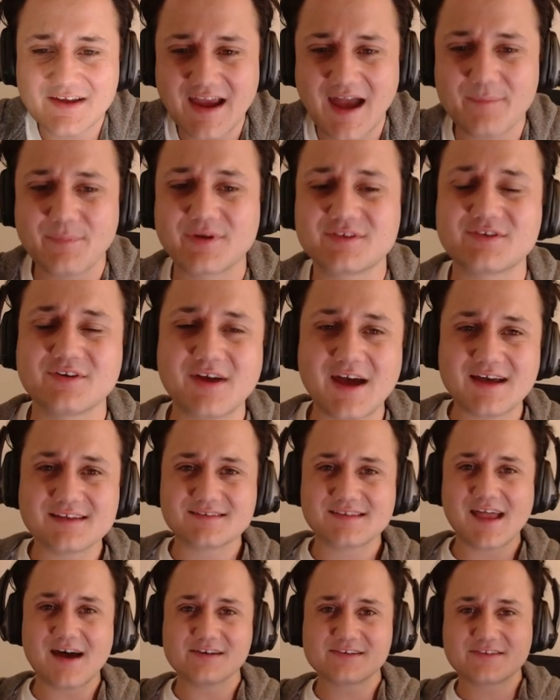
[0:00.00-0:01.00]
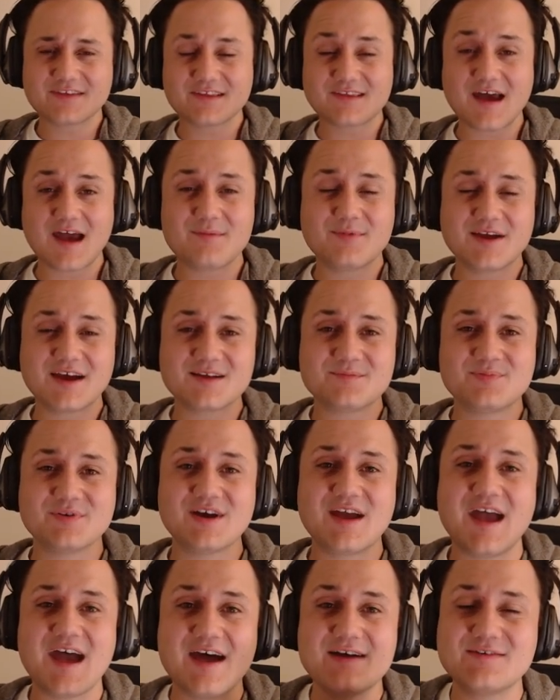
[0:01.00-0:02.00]
epic. So guys, now is the time we got to
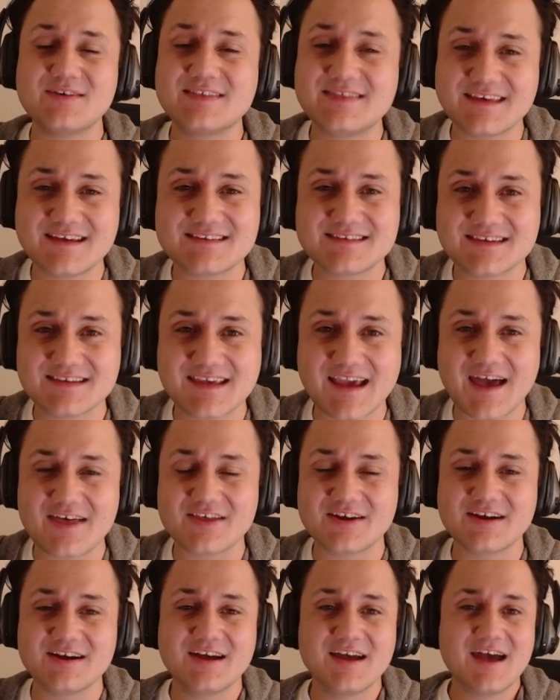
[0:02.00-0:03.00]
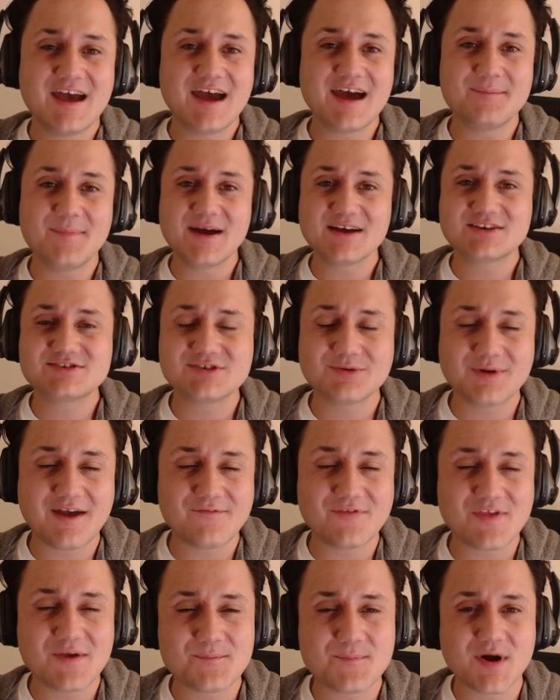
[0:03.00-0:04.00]
put everything together and make sure we
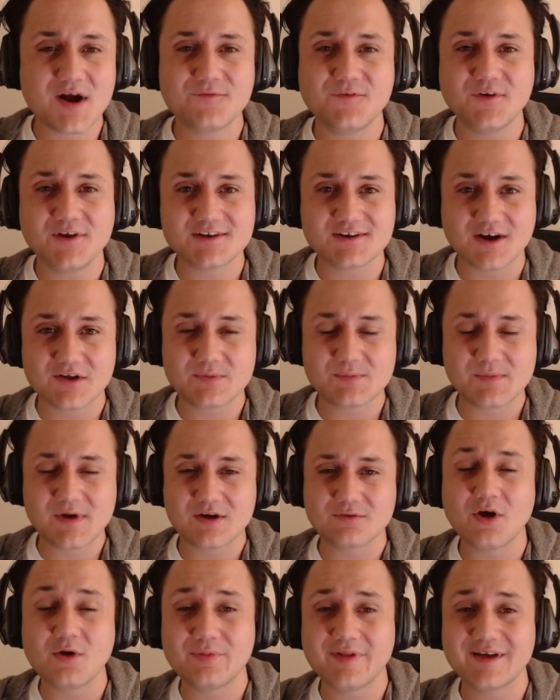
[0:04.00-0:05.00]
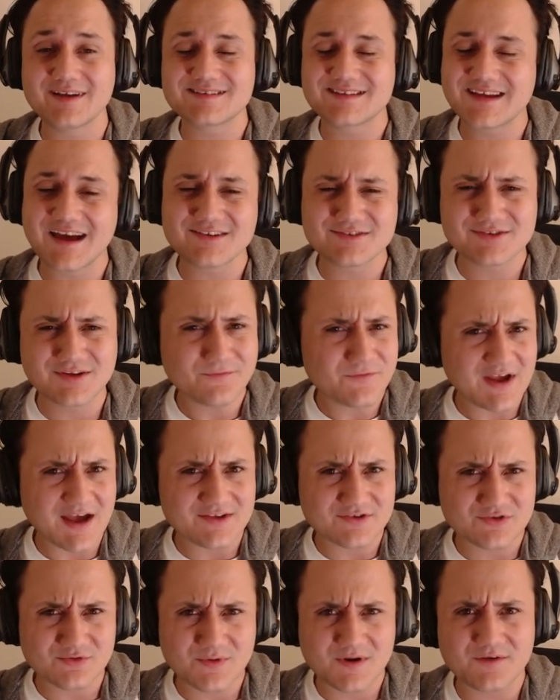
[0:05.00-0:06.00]
have the perfect Darth Maul Roblox account. So if you
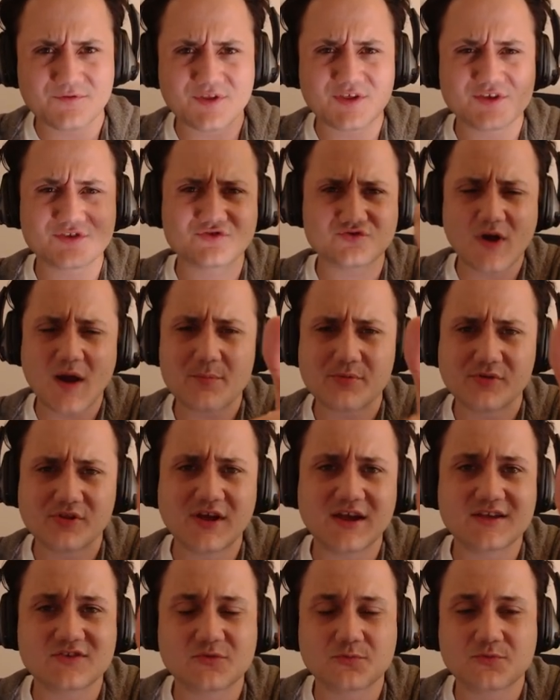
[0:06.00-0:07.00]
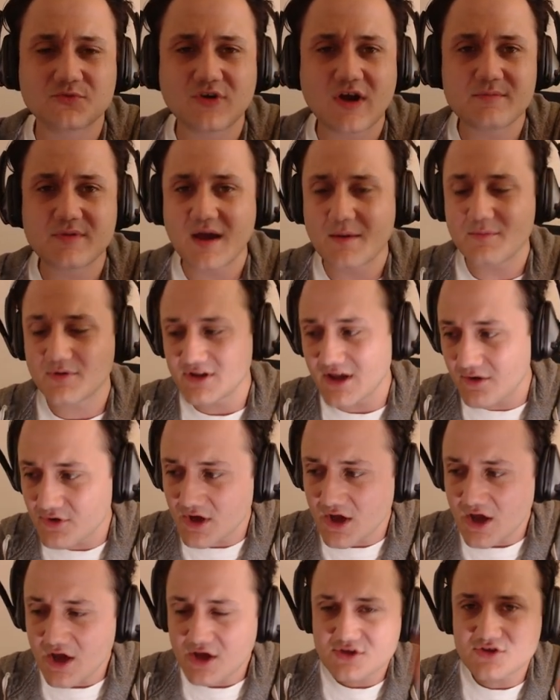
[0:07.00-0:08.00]
guys are ready for this, drop a like and subscribe down
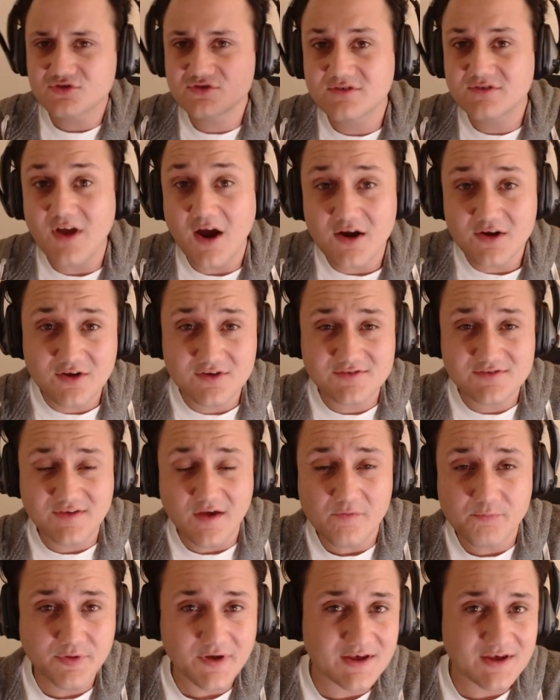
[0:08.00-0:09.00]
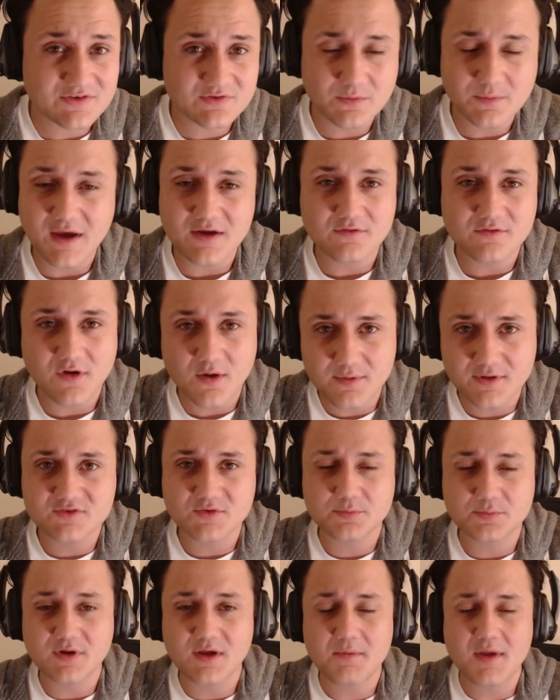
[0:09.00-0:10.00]
below. You start cause Zeph Plays from buying Robux
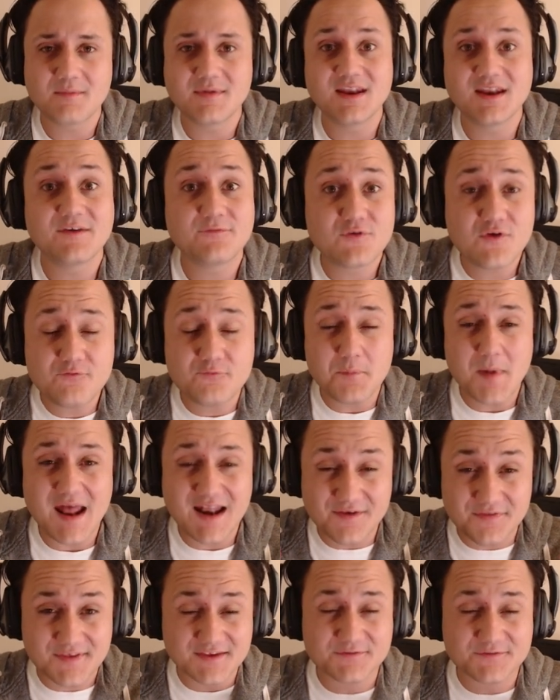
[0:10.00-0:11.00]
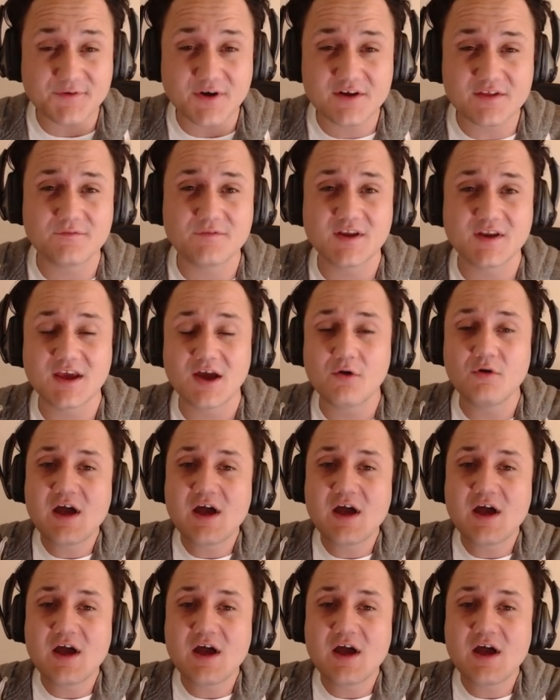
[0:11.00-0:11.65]
or Premium. And if you've made it this far in the video,